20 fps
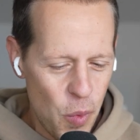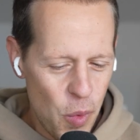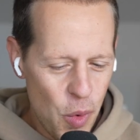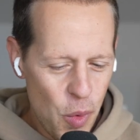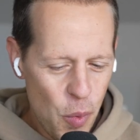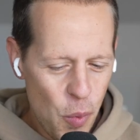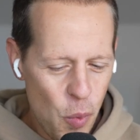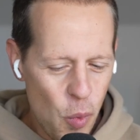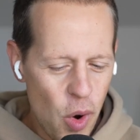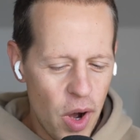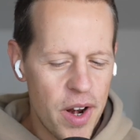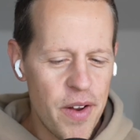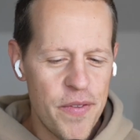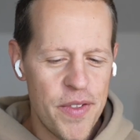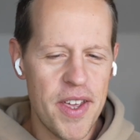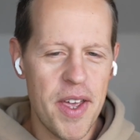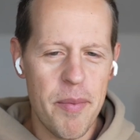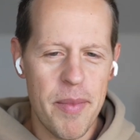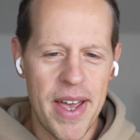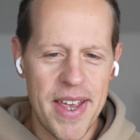one of the
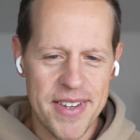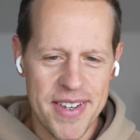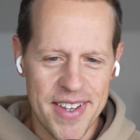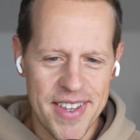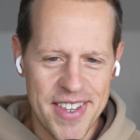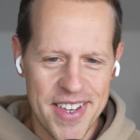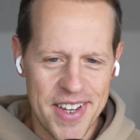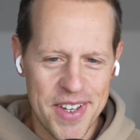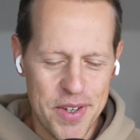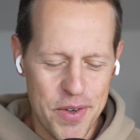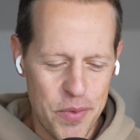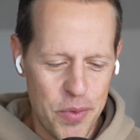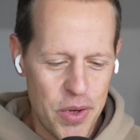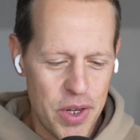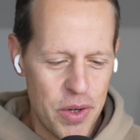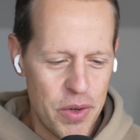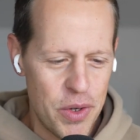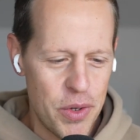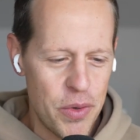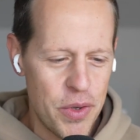amazing things of what you
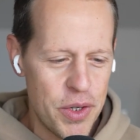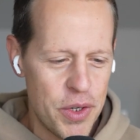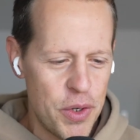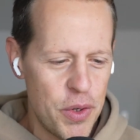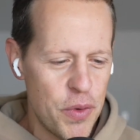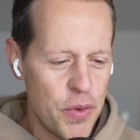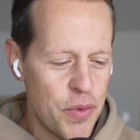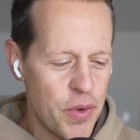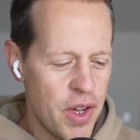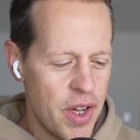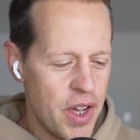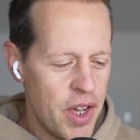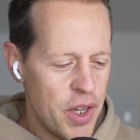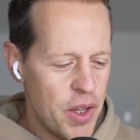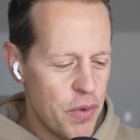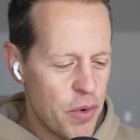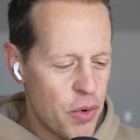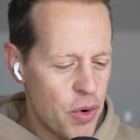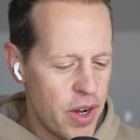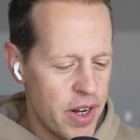do is you've
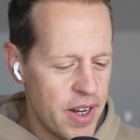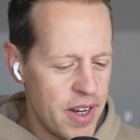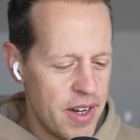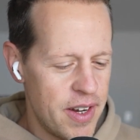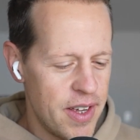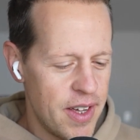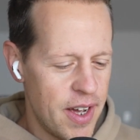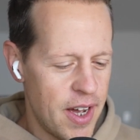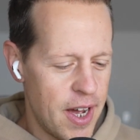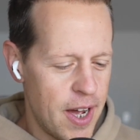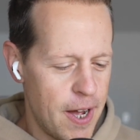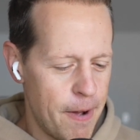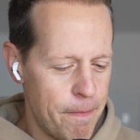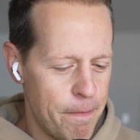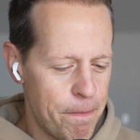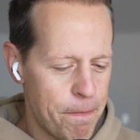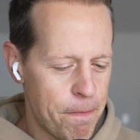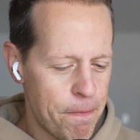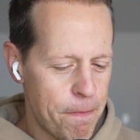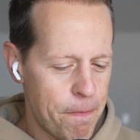created
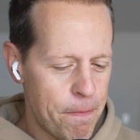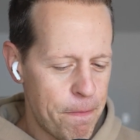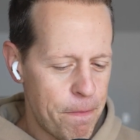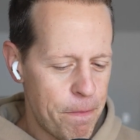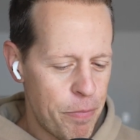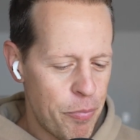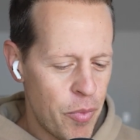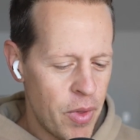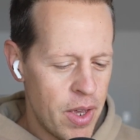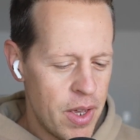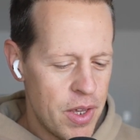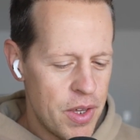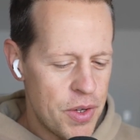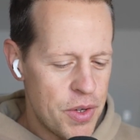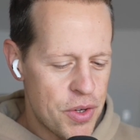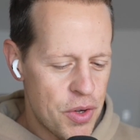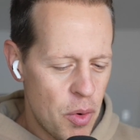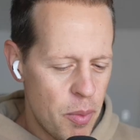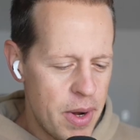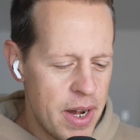
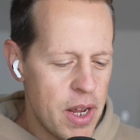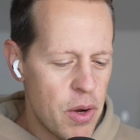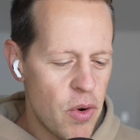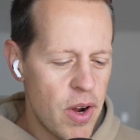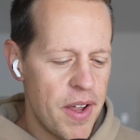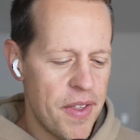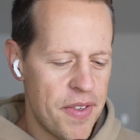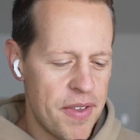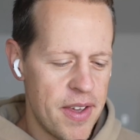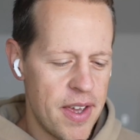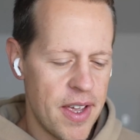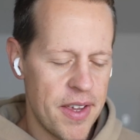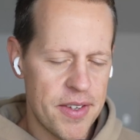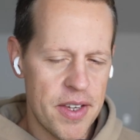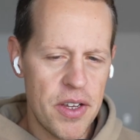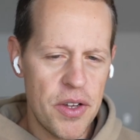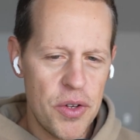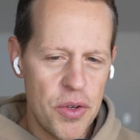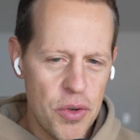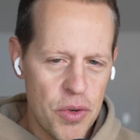so many great things, and
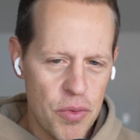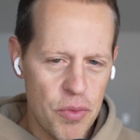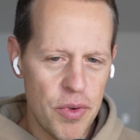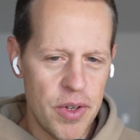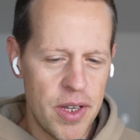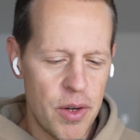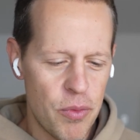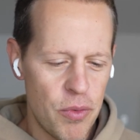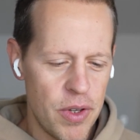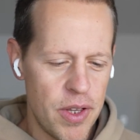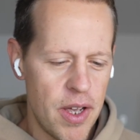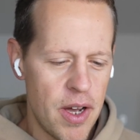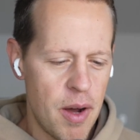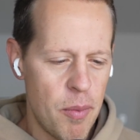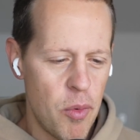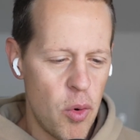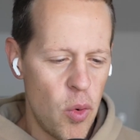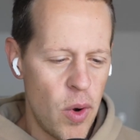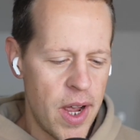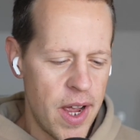you do it in a really
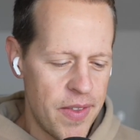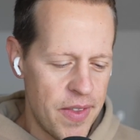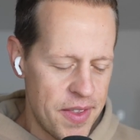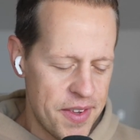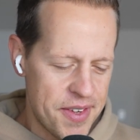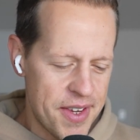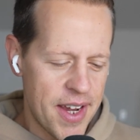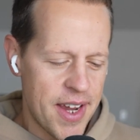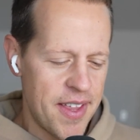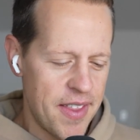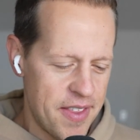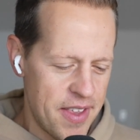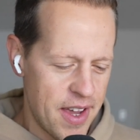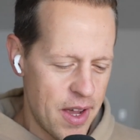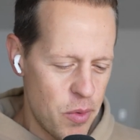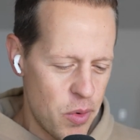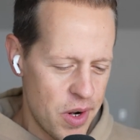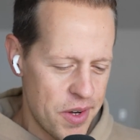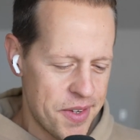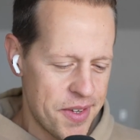humble way. And the second thing I
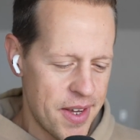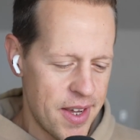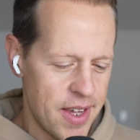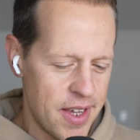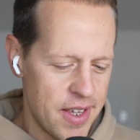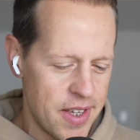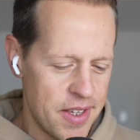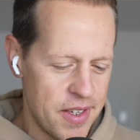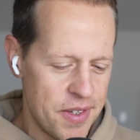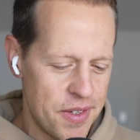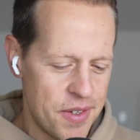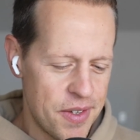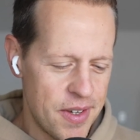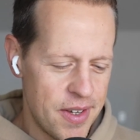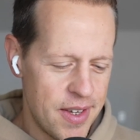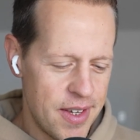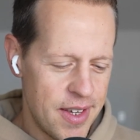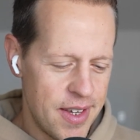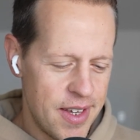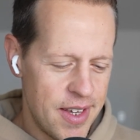want to say is
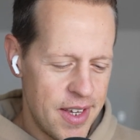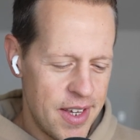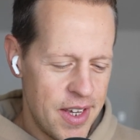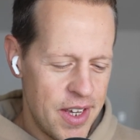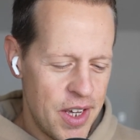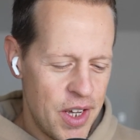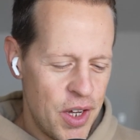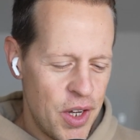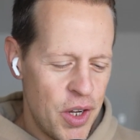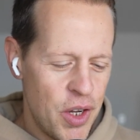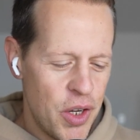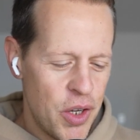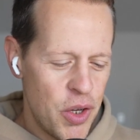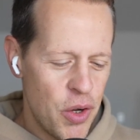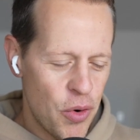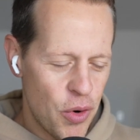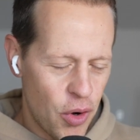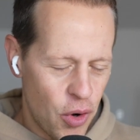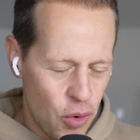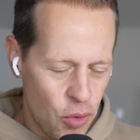you're
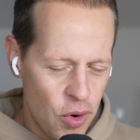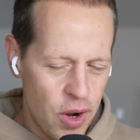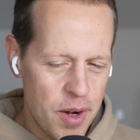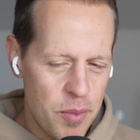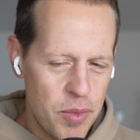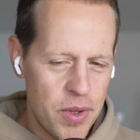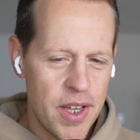incredibly